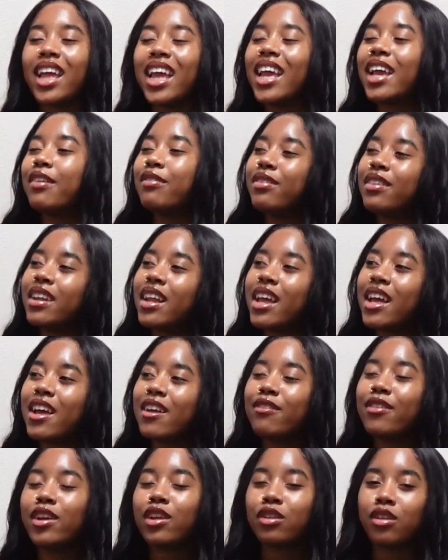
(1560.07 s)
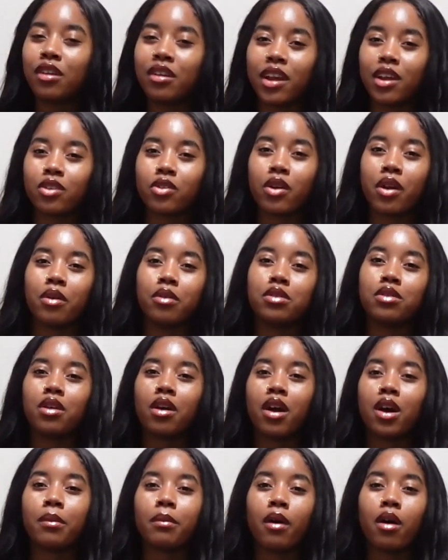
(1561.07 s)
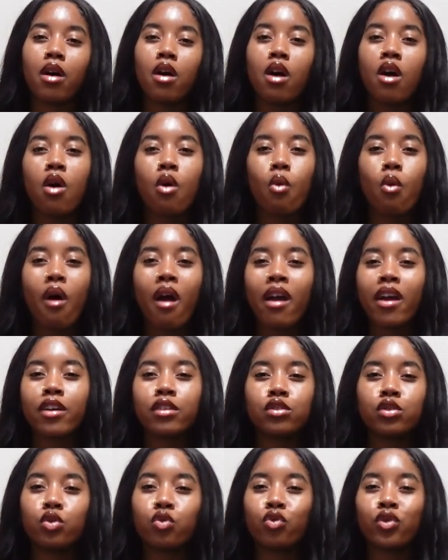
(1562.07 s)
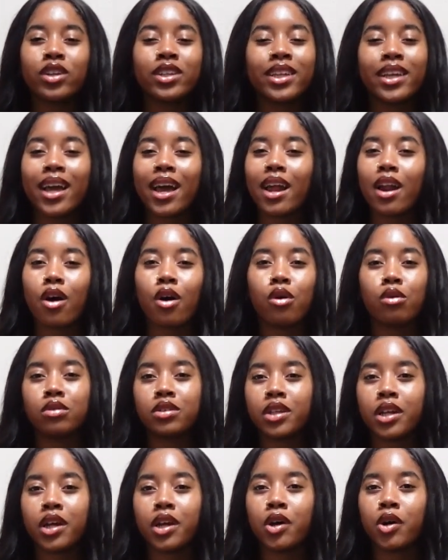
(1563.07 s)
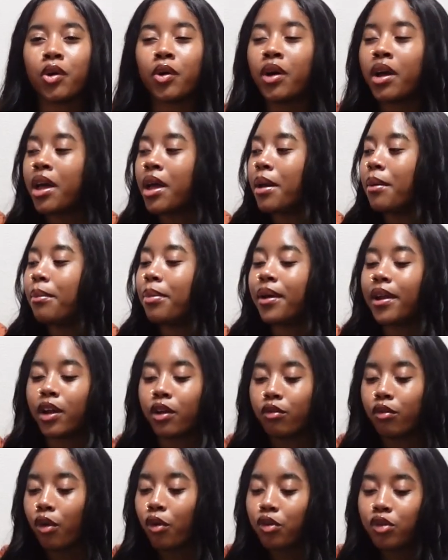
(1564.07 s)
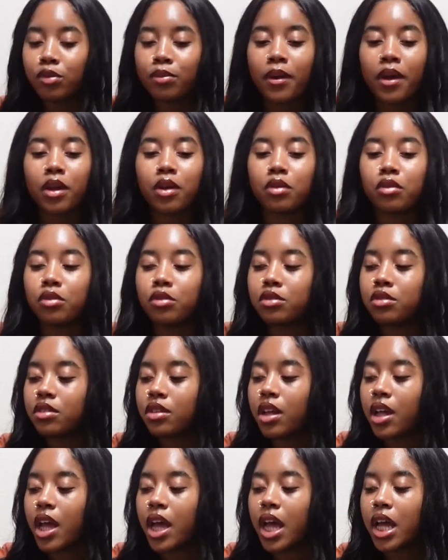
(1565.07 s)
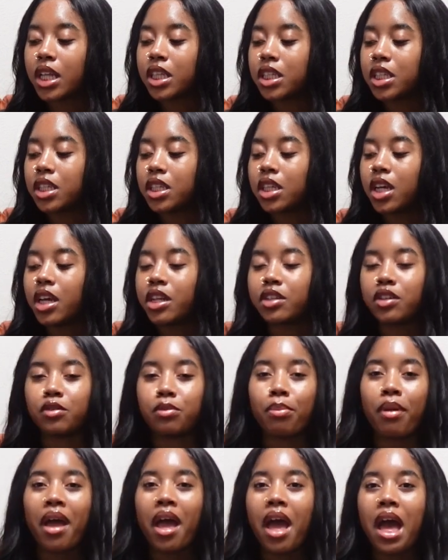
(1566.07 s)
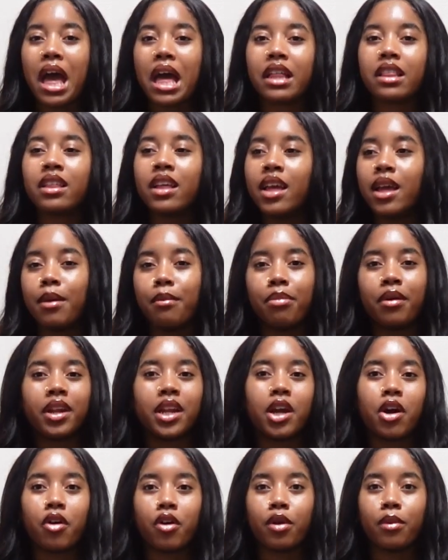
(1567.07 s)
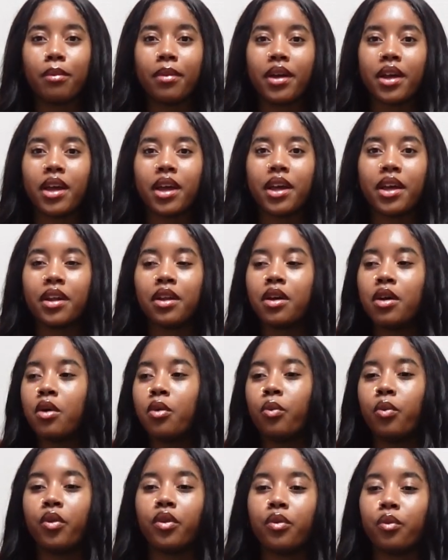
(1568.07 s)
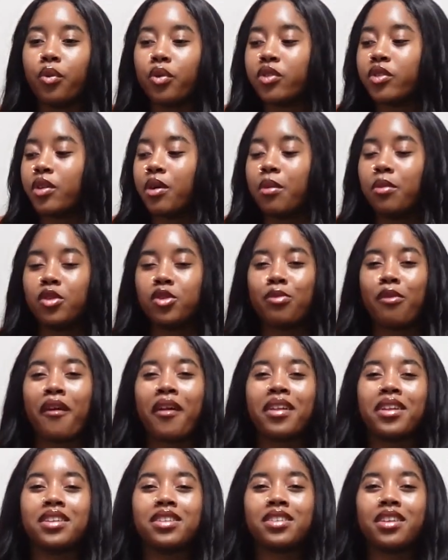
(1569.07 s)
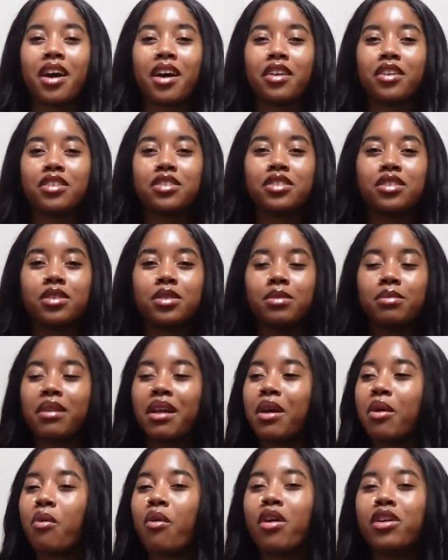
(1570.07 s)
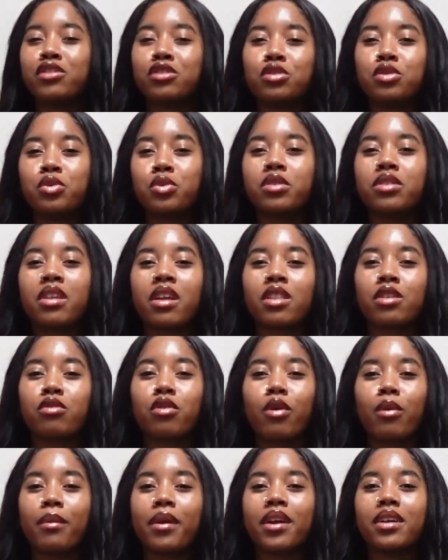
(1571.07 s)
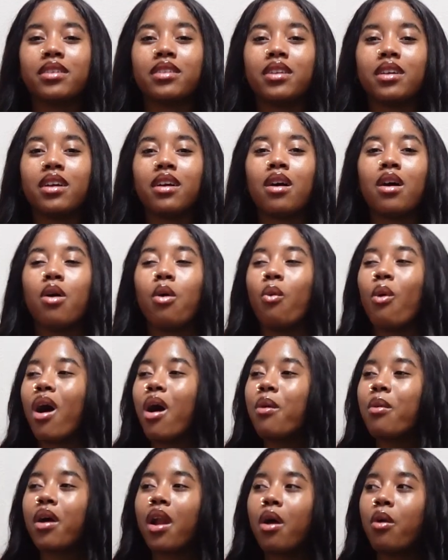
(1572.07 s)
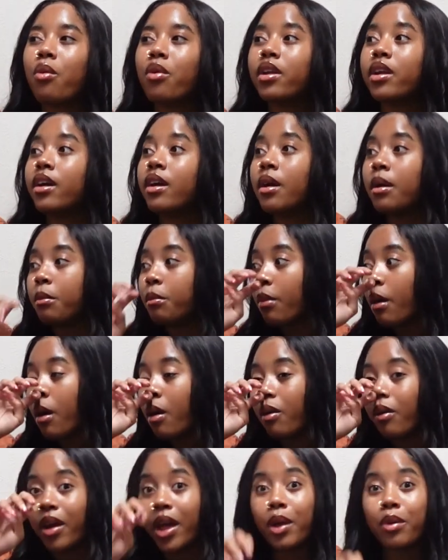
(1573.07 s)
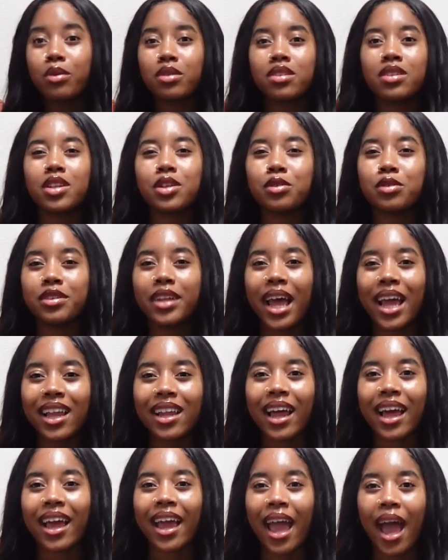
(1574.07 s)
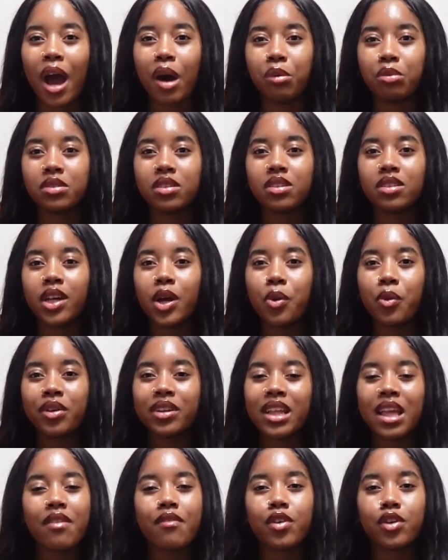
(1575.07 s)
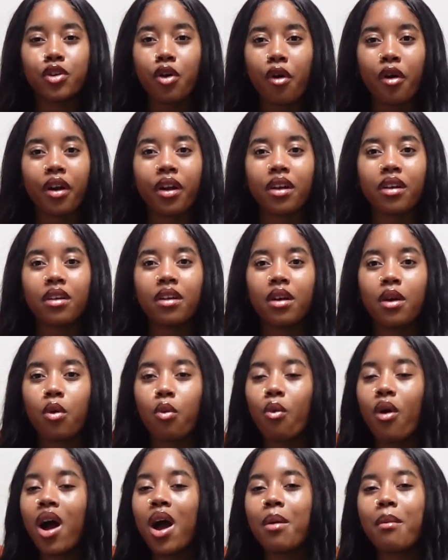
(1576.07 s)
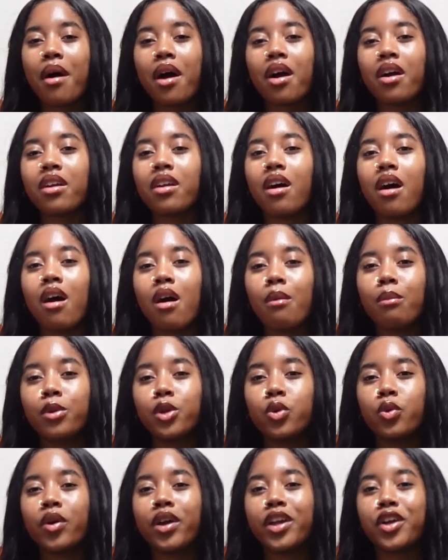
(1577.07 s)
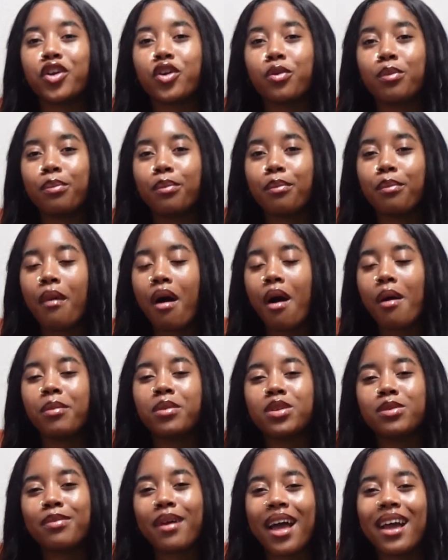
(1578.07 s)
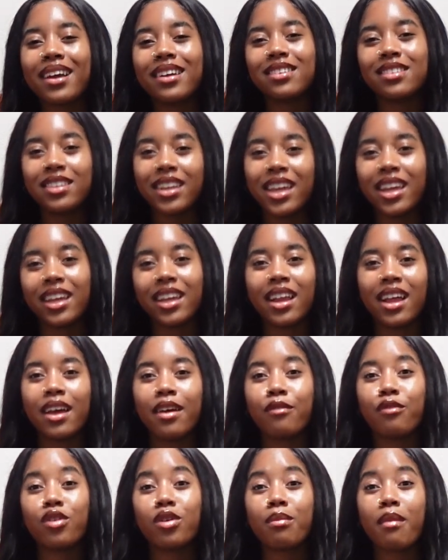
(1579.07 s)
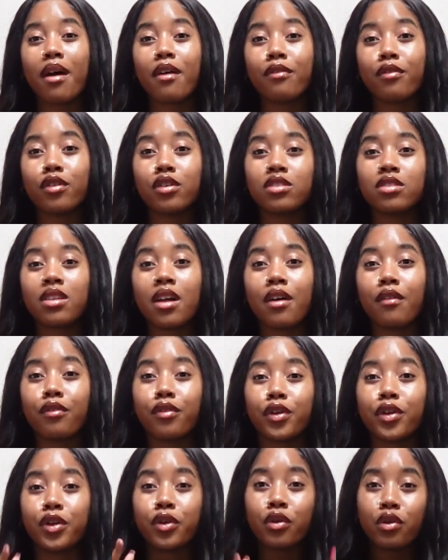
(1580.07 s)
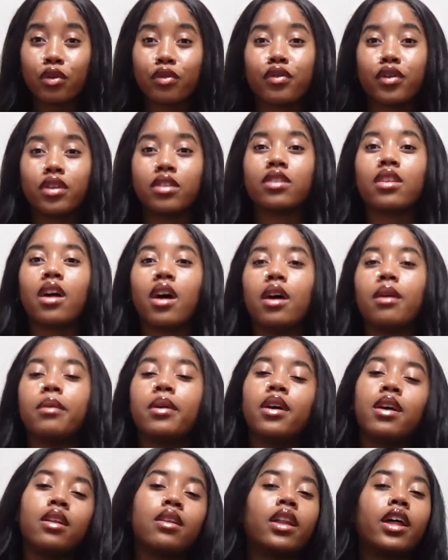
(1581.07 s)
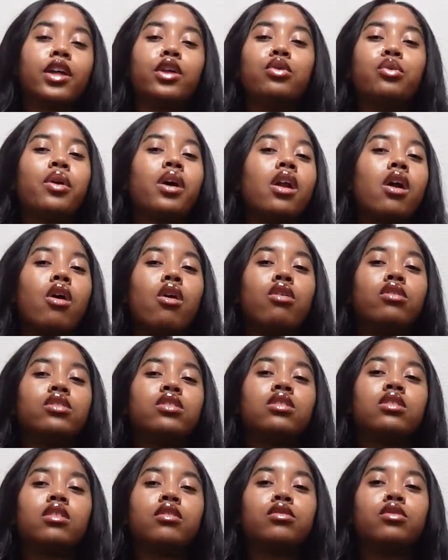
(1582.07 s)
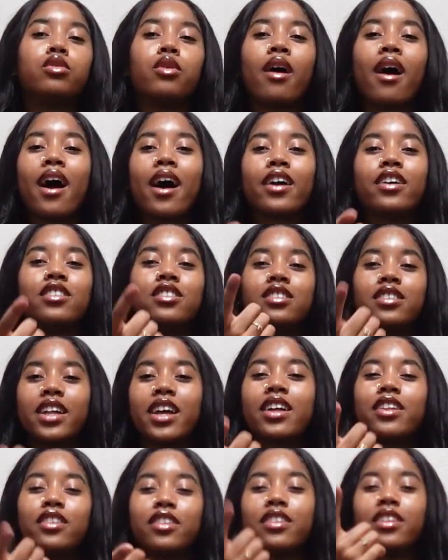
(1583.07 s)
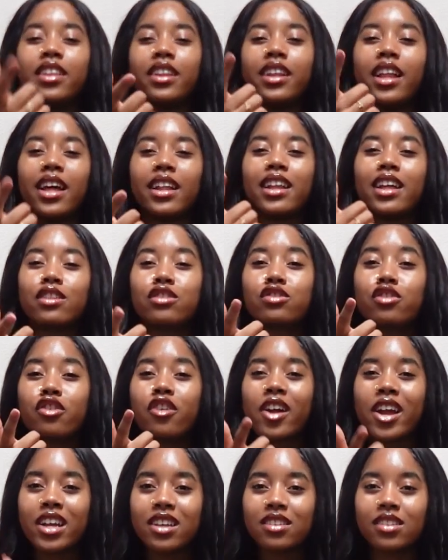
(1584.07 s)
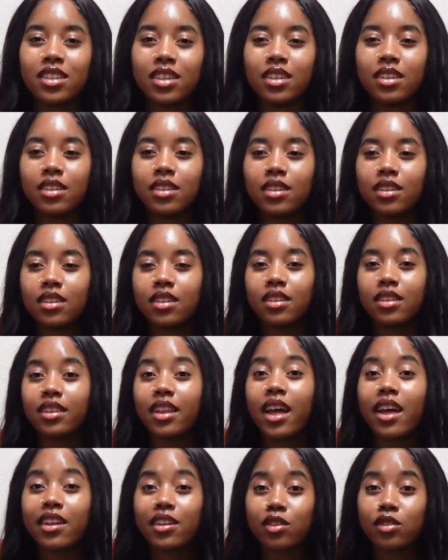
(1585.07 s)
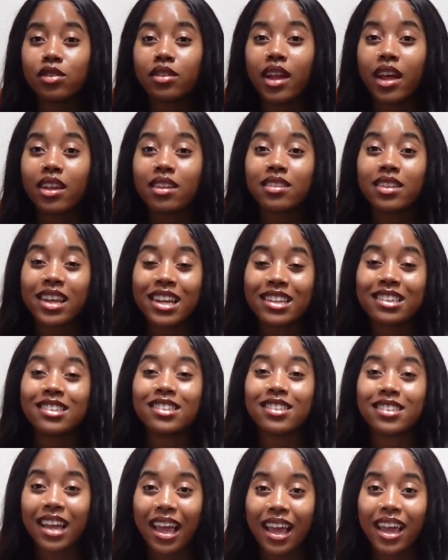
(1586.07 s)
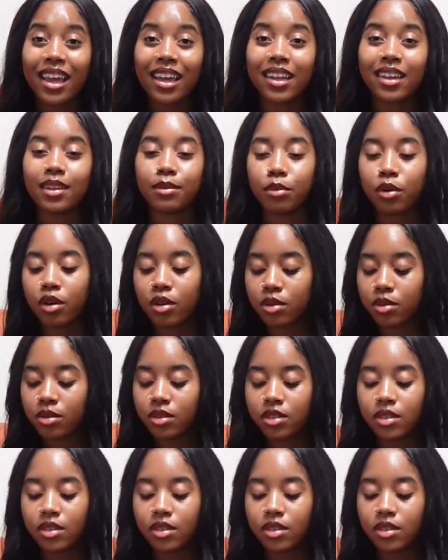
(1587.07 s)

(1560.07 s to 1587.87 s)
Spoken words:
if he thought that's what I was talking about, why aren't you renting at a hotel, putting rose petals as a path, putting it on a bed with some sparkling cider or something? Like, why aren't you doing nothing romantic? Why would I want to? Bro, it was still daylight out. It wasn't even dark. Why am I gonna hump you in your mom's back seat? For my first time, for your first time. Like, you gotta hold yourself to a higher standard than that. That's crazy. That's insane, bro.